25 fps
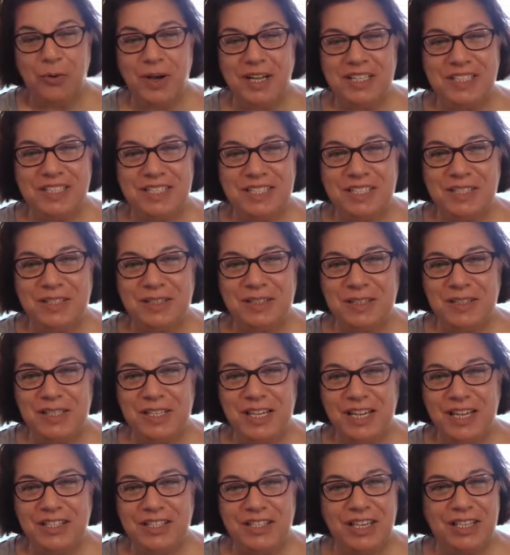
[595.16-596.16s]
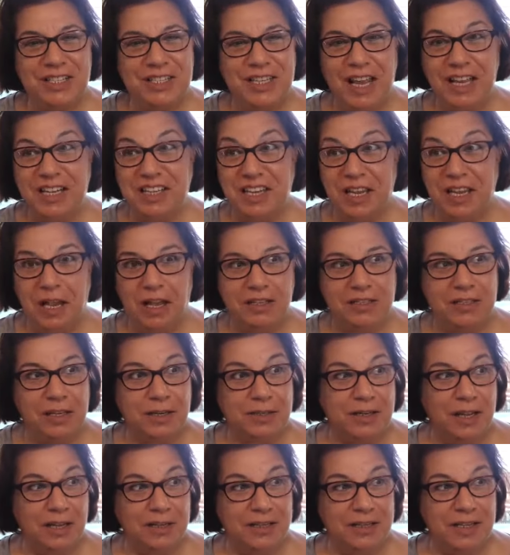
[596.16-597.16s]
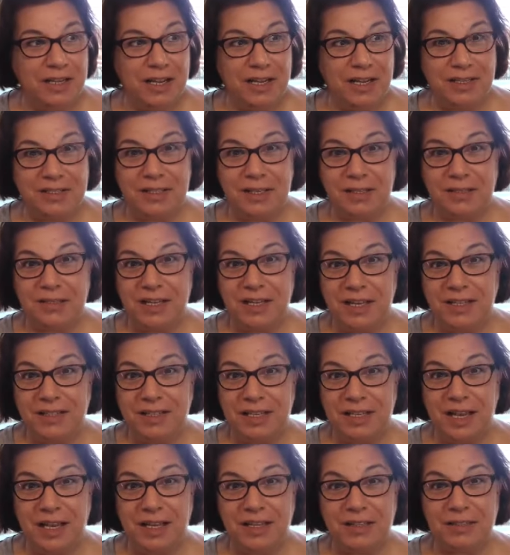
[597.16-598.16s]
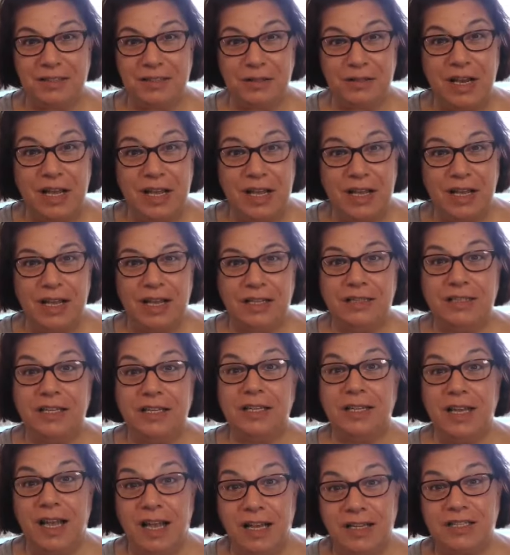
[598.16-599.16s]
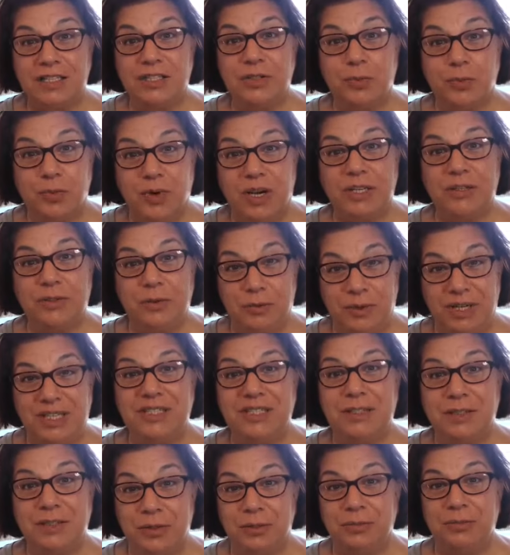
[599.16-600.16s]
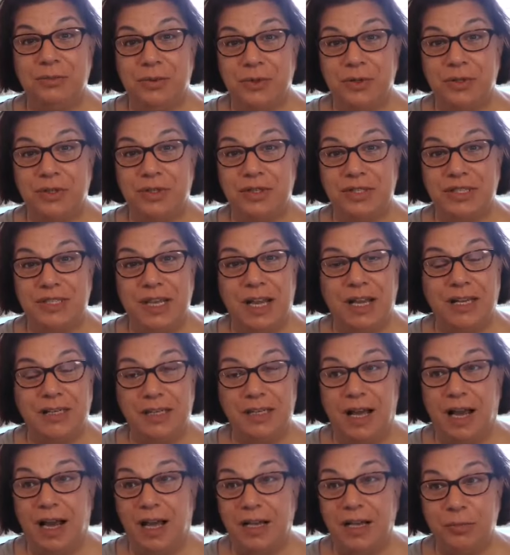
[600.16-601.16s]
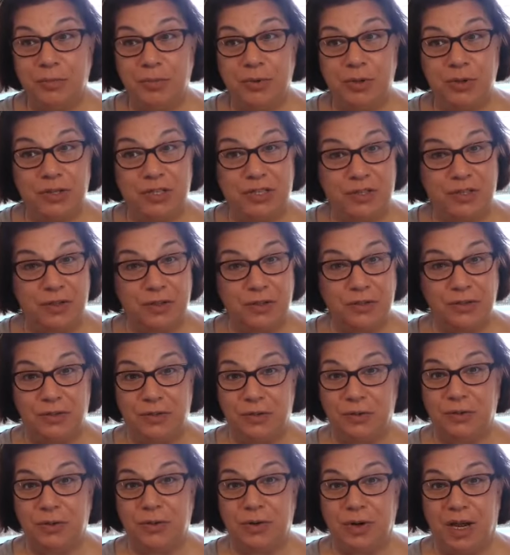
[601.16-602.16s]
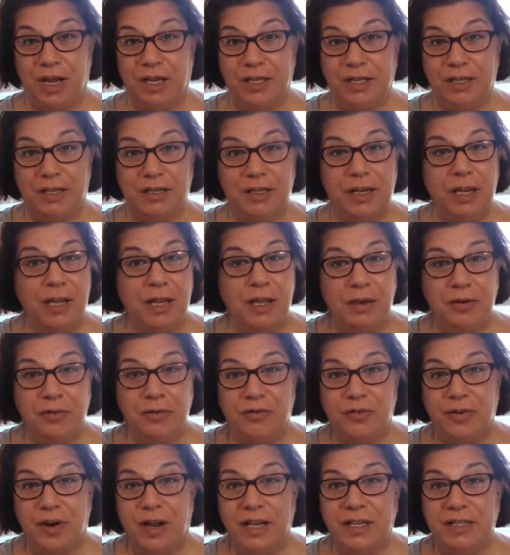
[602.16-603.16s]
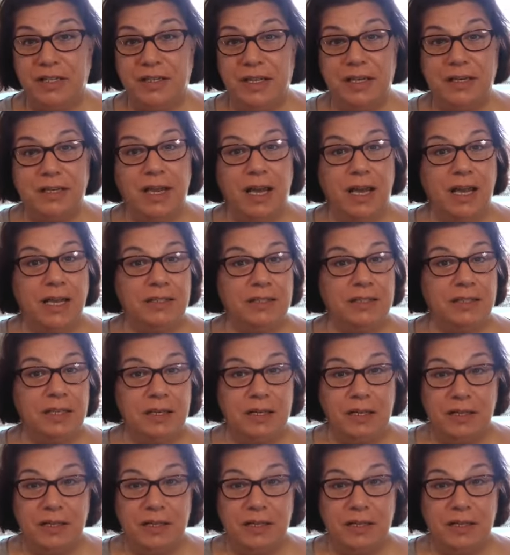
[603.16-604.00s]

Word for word: one situation, then the other, then the other, then the other. And the last one was the worst. And I burst into crying Friday night,